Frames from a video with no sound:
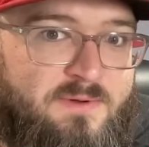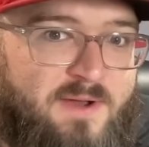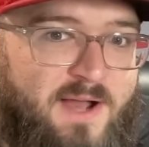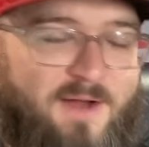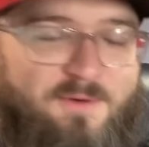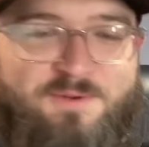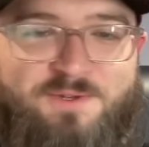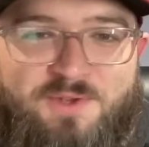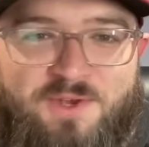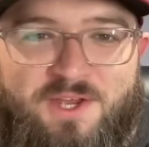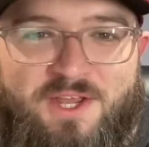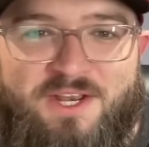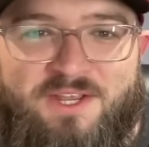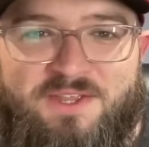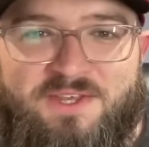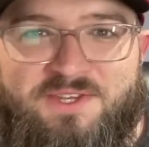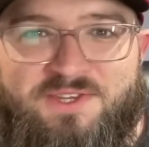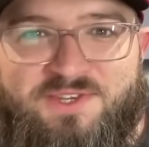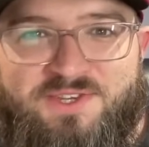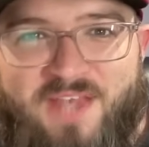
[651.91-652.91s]
I was looking at
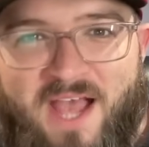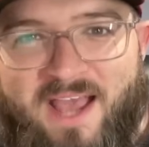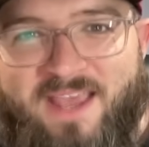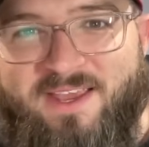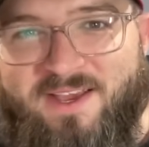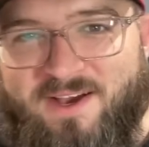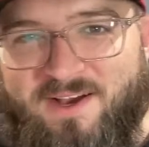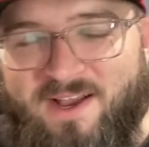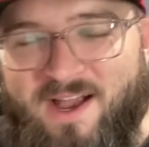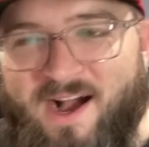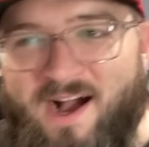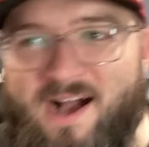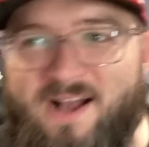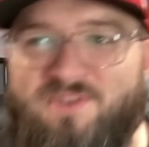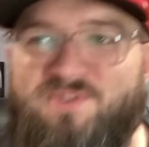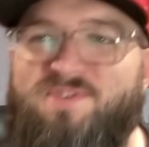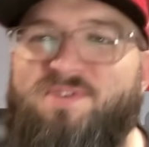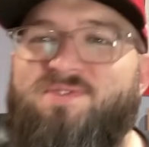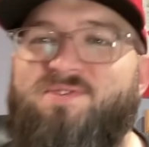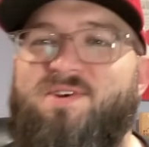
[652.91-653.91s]
the Cy Young
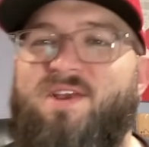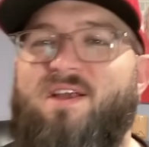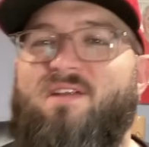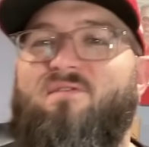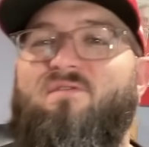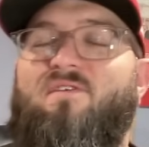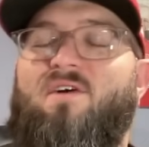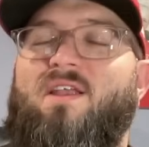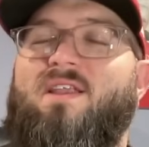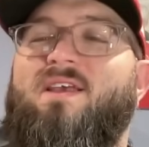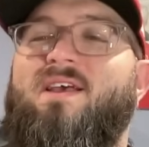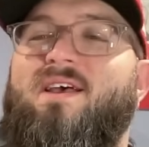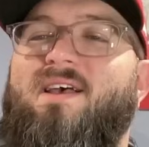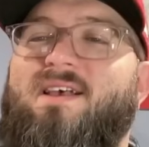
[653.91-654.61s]
odds. These are kind of fun.